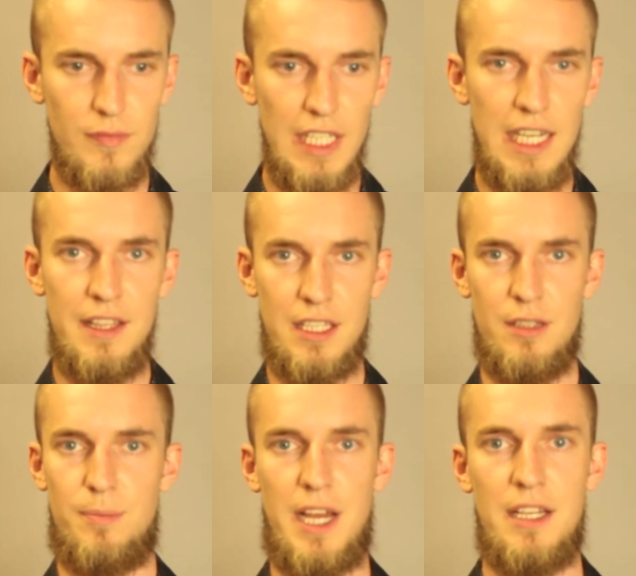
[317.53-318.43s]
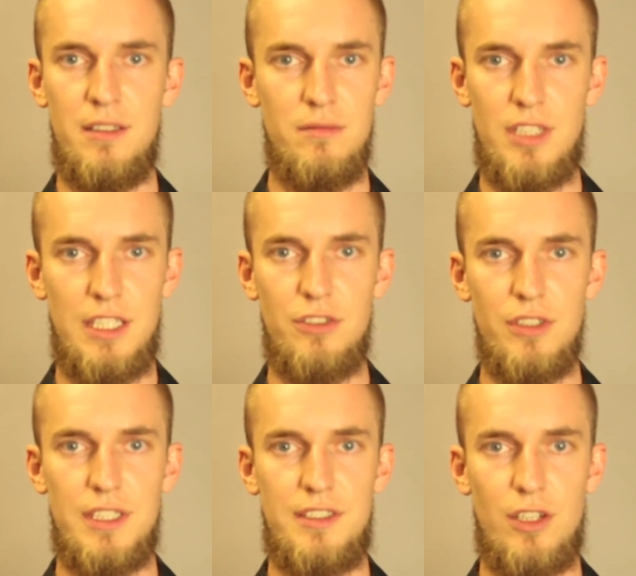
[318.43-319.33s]
And then the pain, the
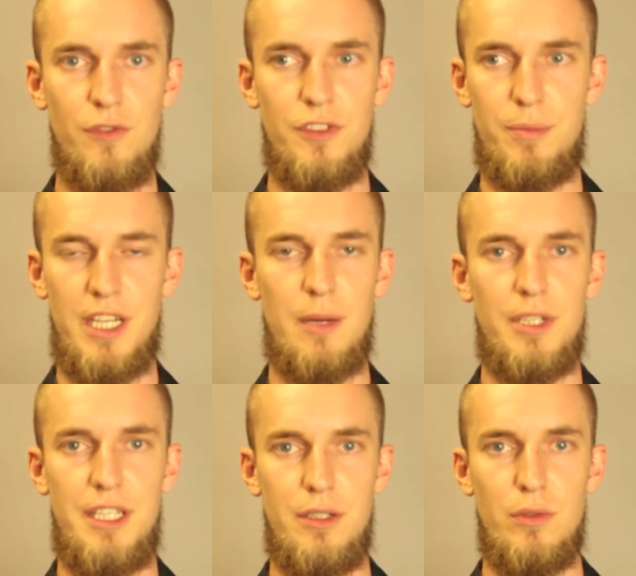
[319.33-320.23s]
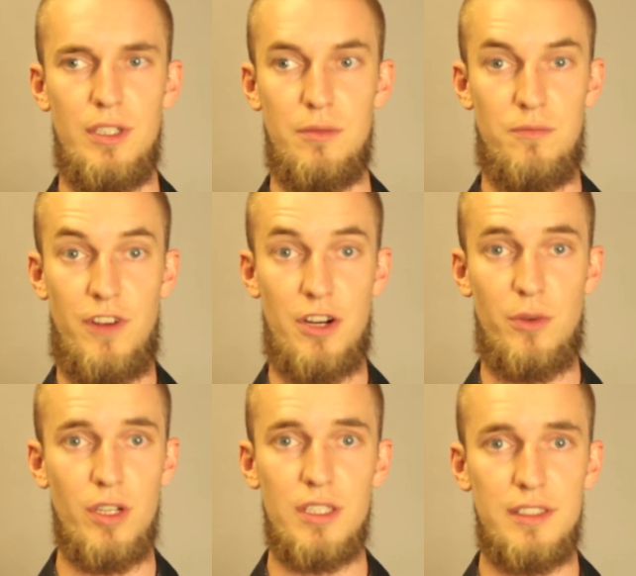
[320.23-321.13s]
injury itself has been able to heal very
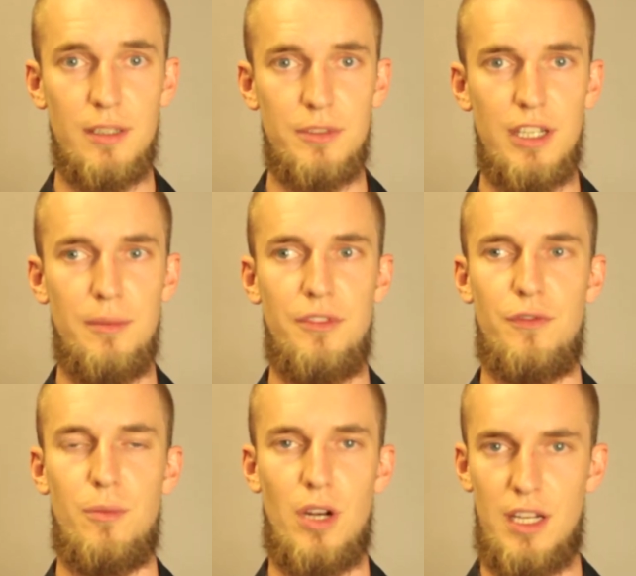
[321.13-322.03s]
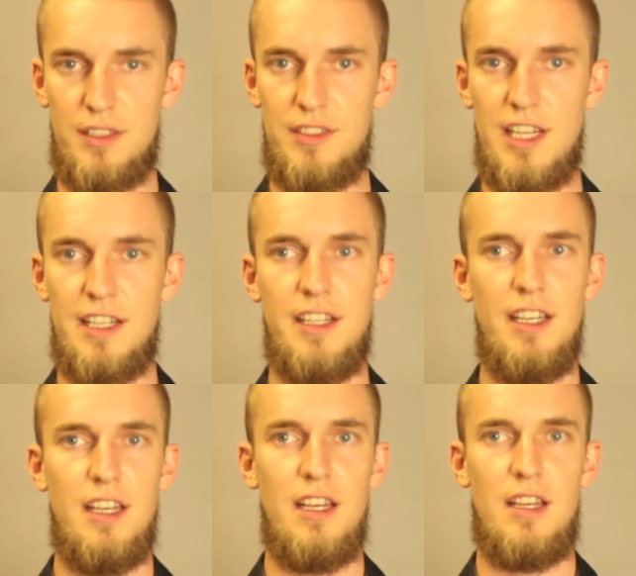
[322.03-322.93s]
quickly sometimes, from what I understand.
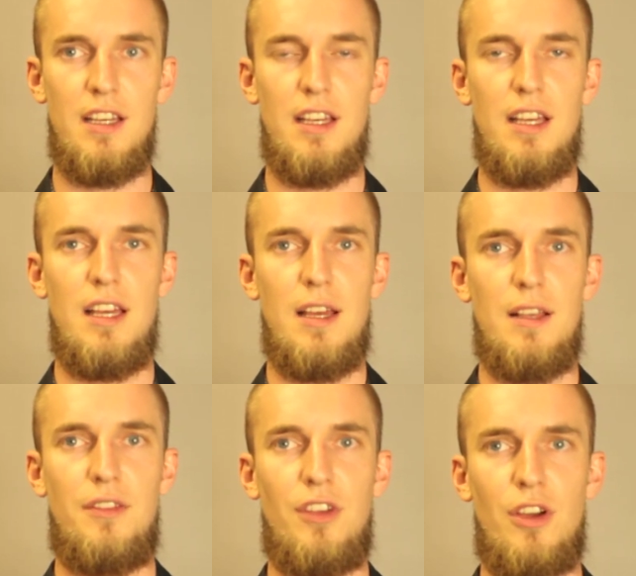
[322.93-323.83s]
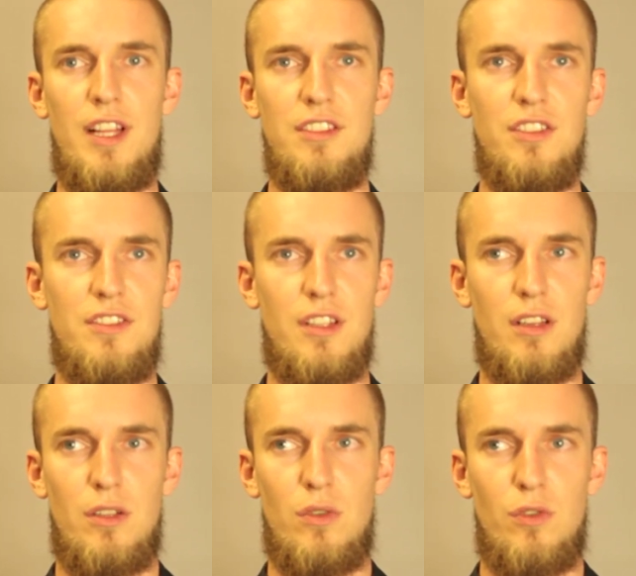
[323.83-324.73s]
So that's just a
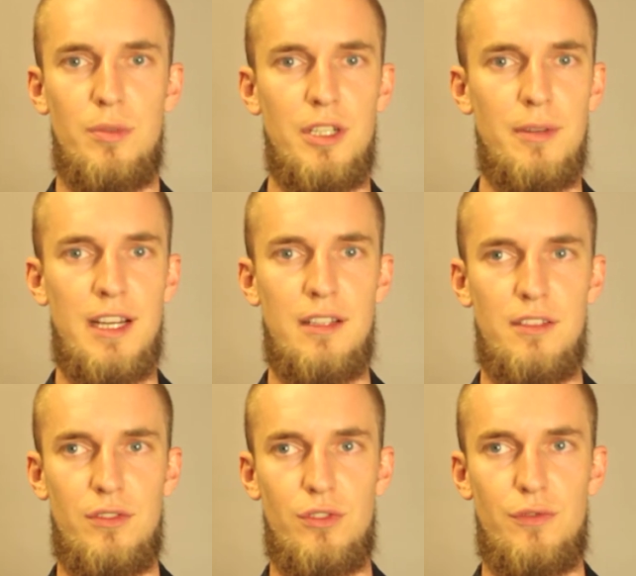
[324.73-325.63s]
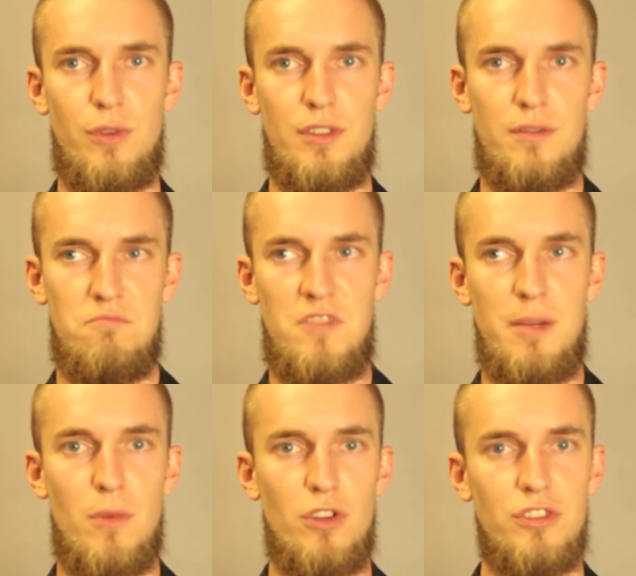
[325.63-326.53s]
little bit about sort of what the
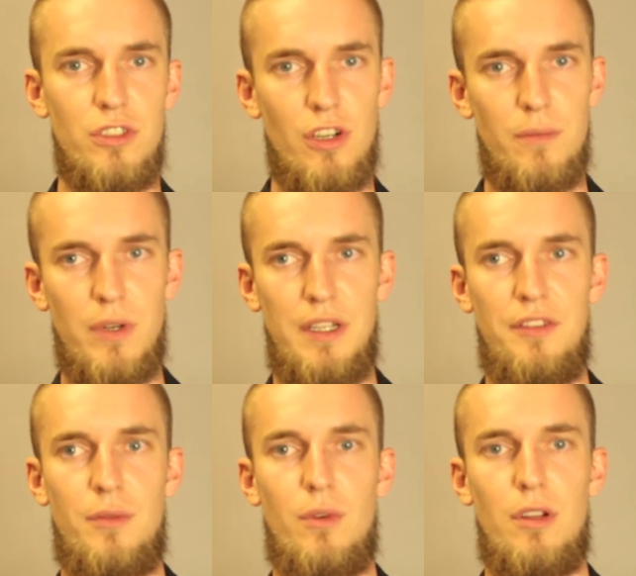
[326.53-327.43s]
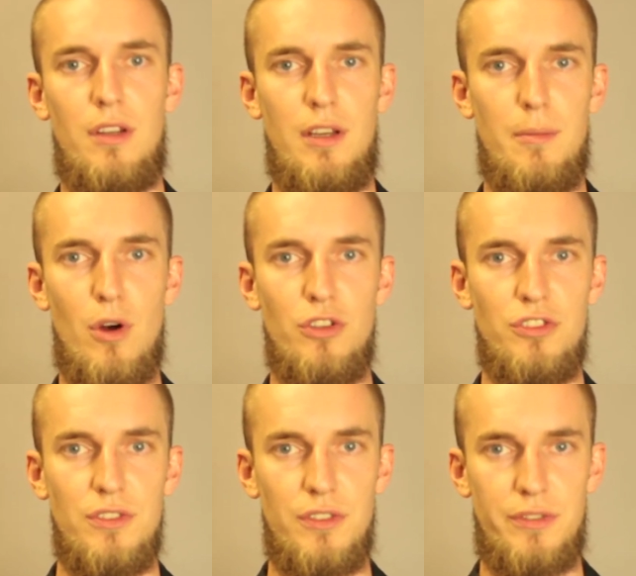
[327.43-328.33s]
emotion code brings and what
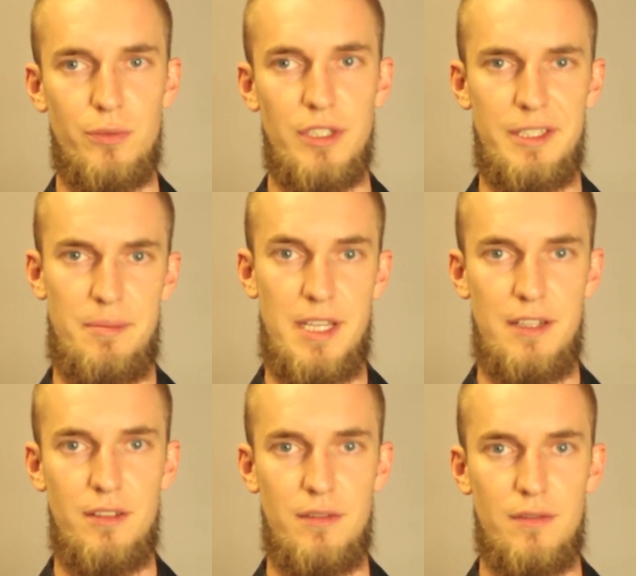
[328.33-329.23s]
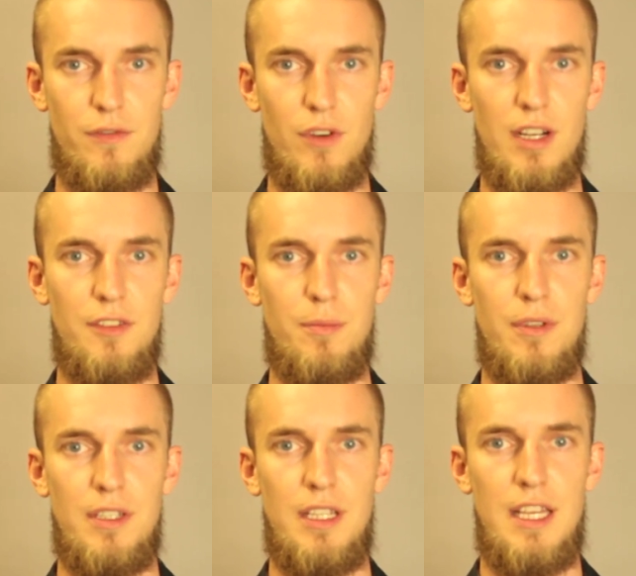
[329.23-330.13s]
emotions really mean for us.
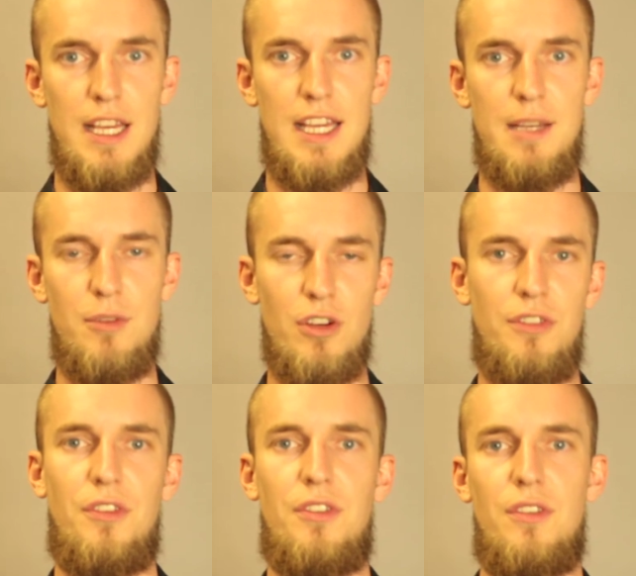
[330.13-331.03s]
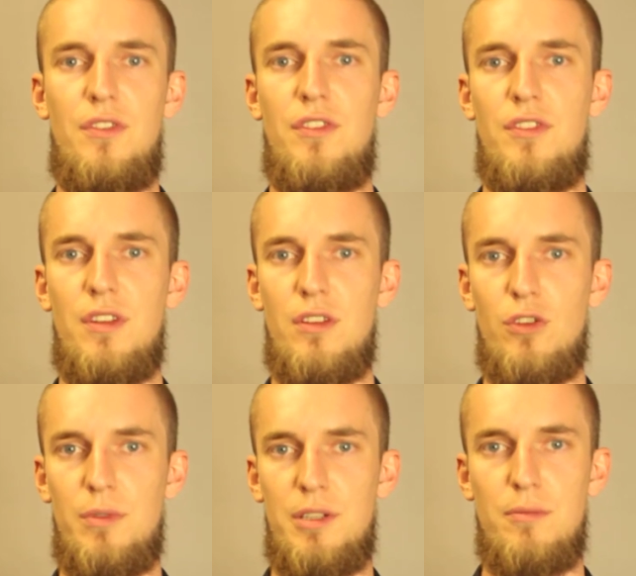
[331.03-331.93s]
But hypnosis is just a
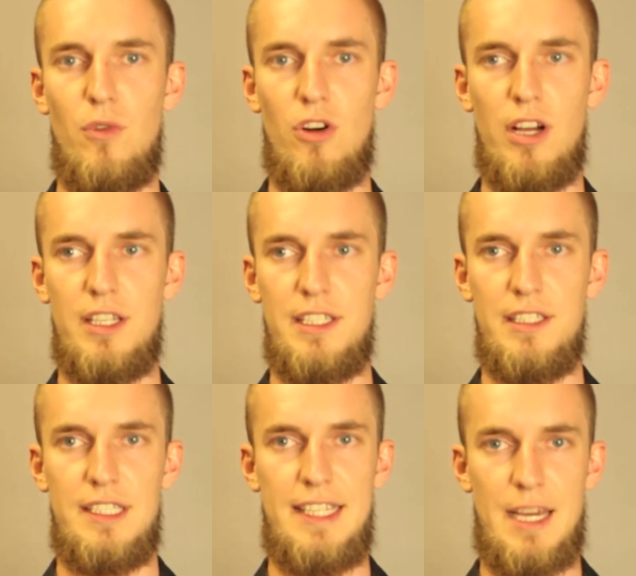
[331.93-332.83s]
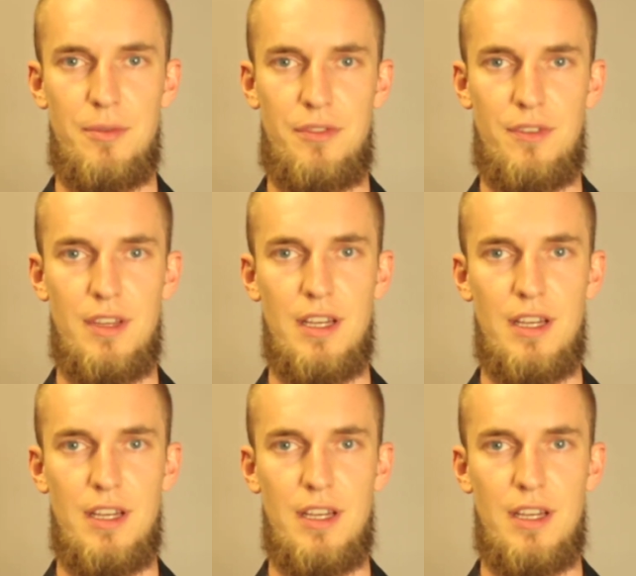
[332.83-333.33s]
little bit more in depth